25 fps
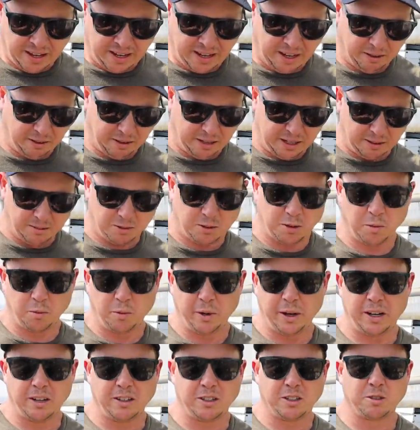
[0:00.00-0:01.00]
Now, when it comes to
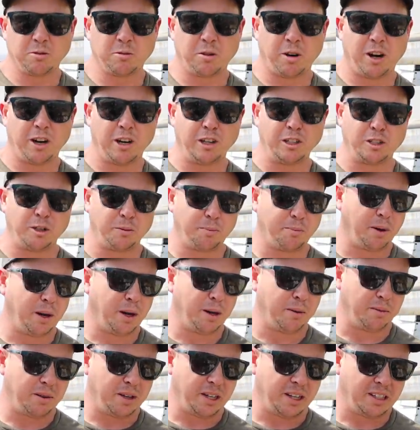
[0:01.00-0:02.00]
winter squash or
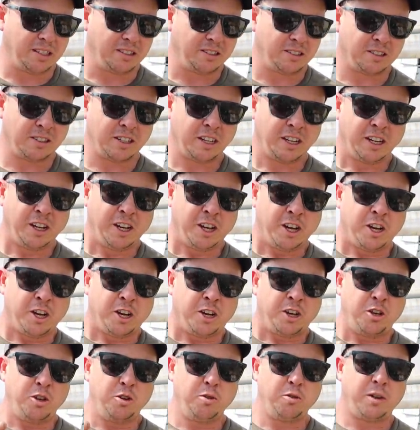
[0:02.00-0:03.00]
pumpkins,
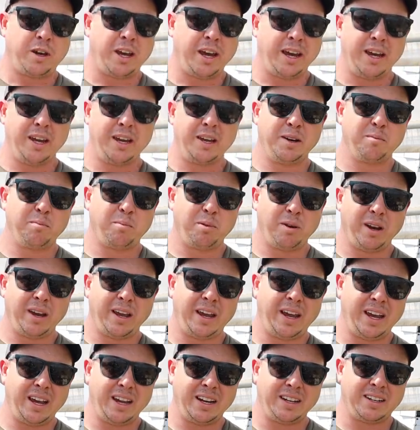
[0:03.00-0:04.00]
you can
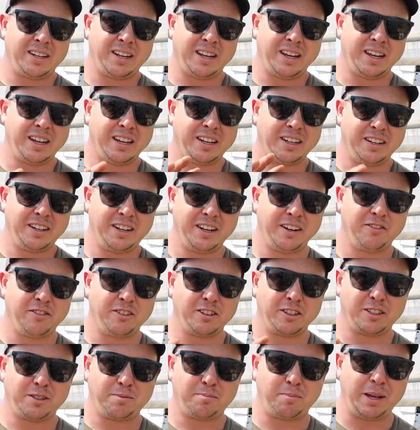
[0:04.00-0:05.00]
plant
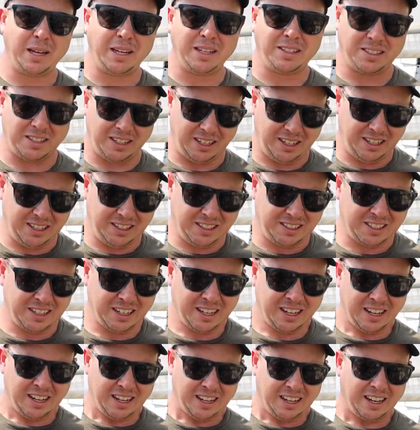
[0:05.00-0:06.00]
different species
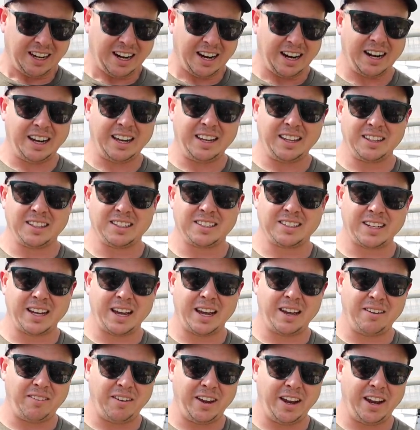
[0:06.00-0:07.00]
kind of in the
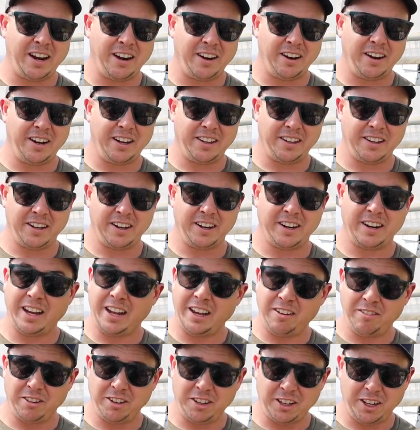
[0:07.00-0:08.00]
same area there,
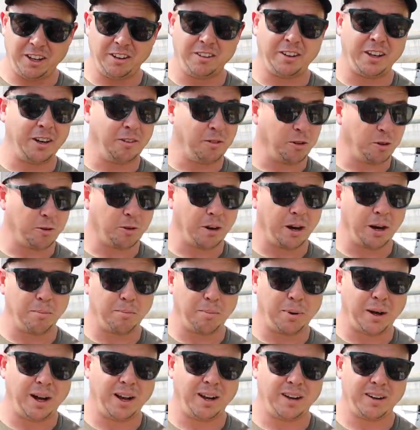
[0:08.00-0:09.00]
even though they require
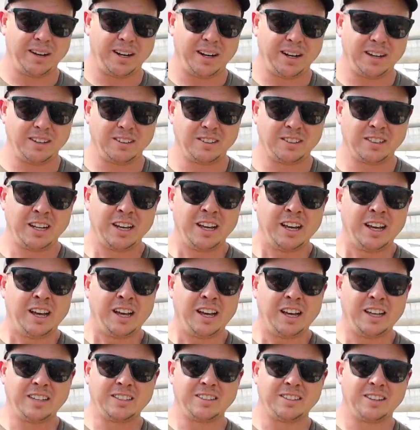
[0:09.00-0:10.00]
pollinators,
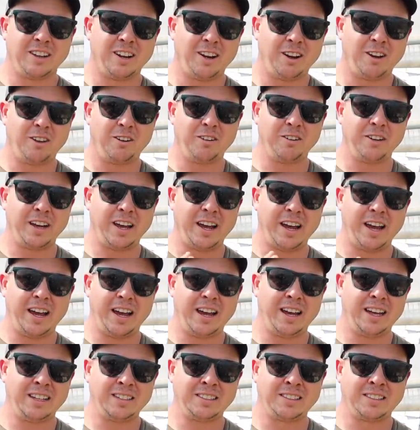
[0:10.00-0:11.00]
as long
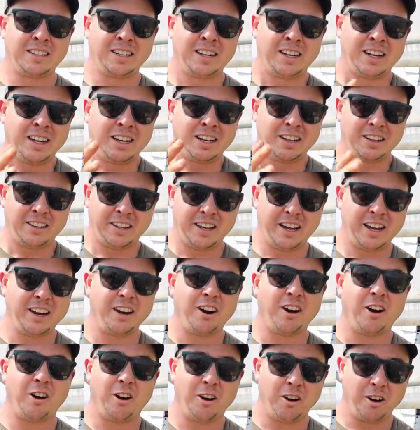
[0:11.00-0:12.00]
as they
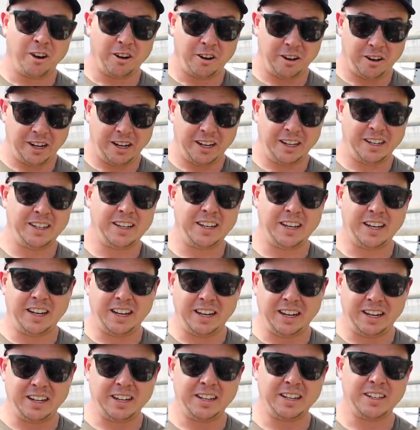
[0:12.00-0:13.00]
are
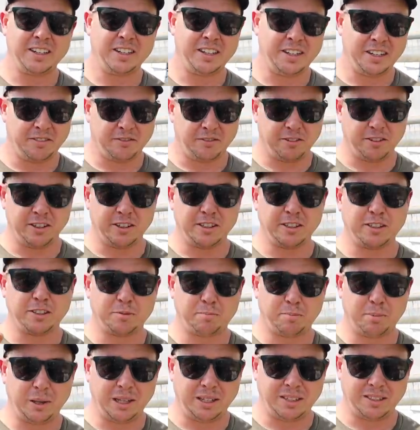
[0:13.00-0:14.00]
indeed different
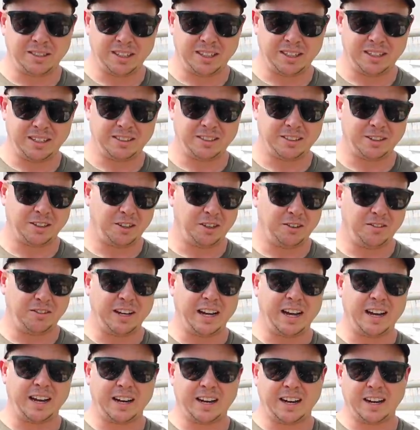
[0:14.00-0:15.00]
species. So you've
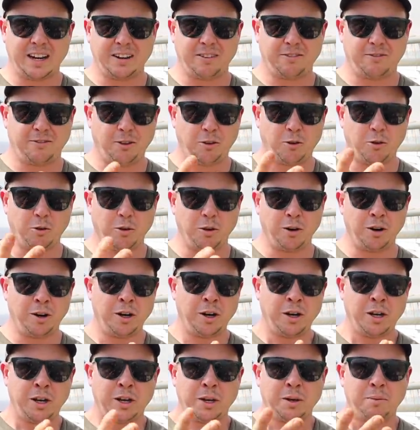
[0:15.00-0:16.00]
got kind of four
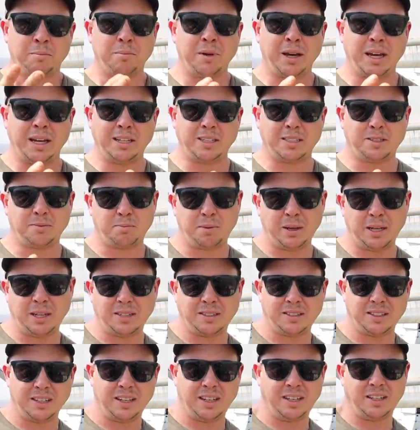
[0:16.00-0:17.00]
main
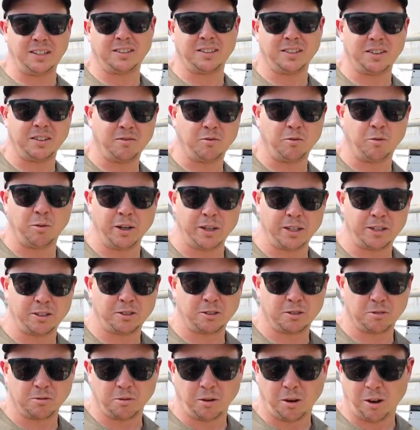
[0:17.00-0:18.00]
species of winter
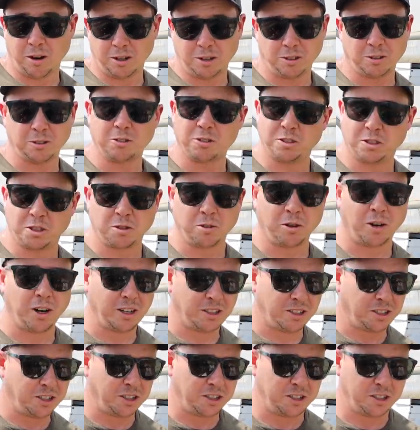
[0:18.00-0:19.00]
squash or
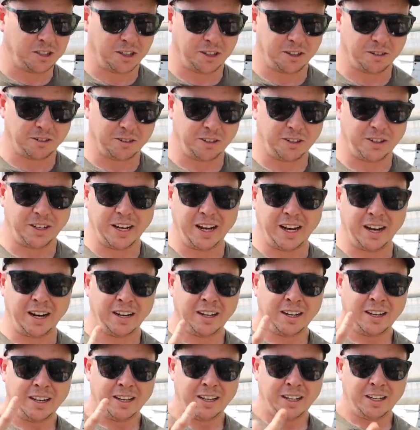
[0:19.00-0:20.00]
squash in general. You got
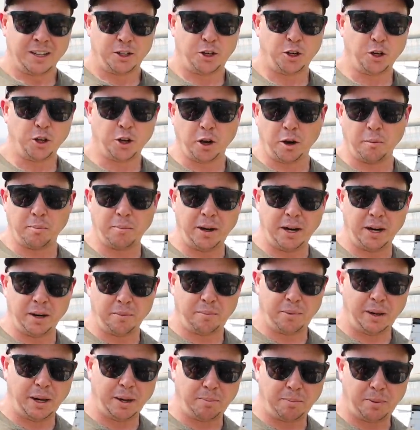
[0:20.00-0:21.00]
Cucurbita
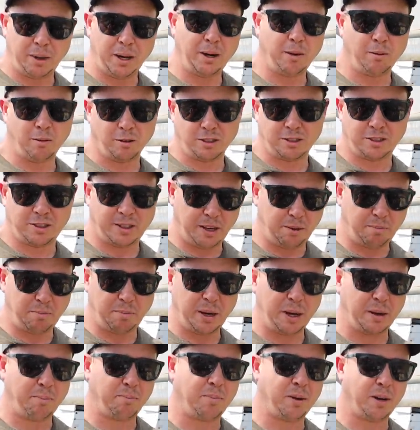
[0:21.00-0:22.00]
pepo or sea
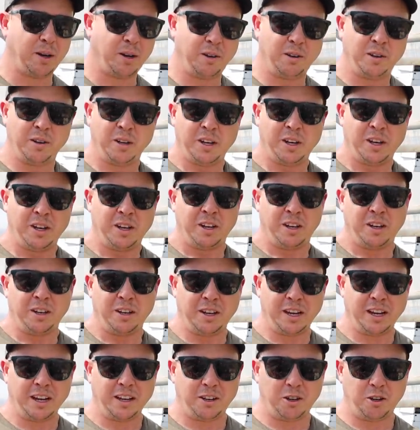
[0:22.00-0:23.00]
pepo, you
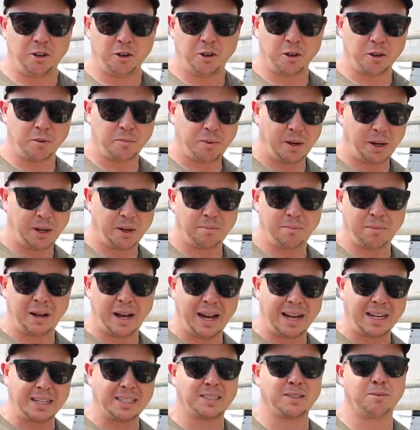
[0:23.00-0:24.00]
got Cucurbita
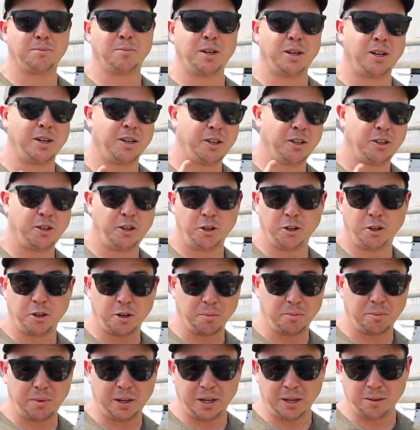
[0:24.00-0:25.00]
maxima,
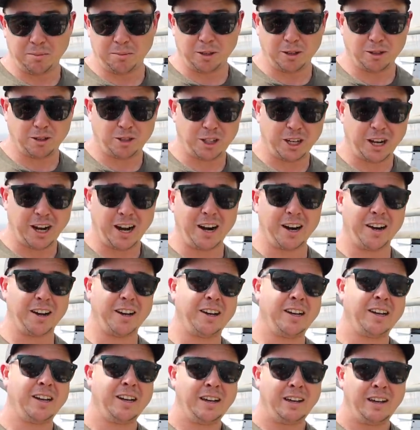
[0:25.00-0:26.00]
Cucurbita
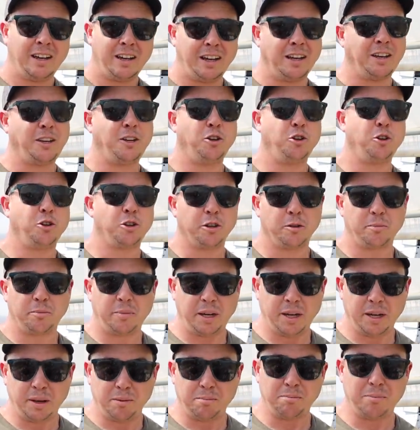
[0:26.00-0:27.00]
moschata, and
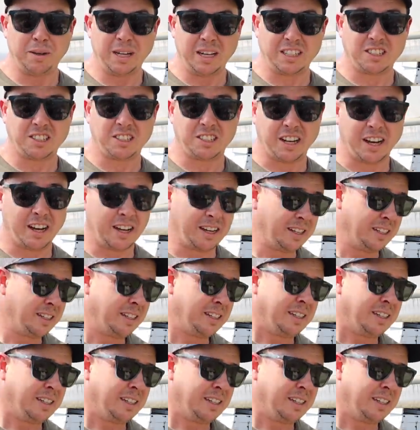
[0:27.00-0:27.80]
Cucurbita mixta.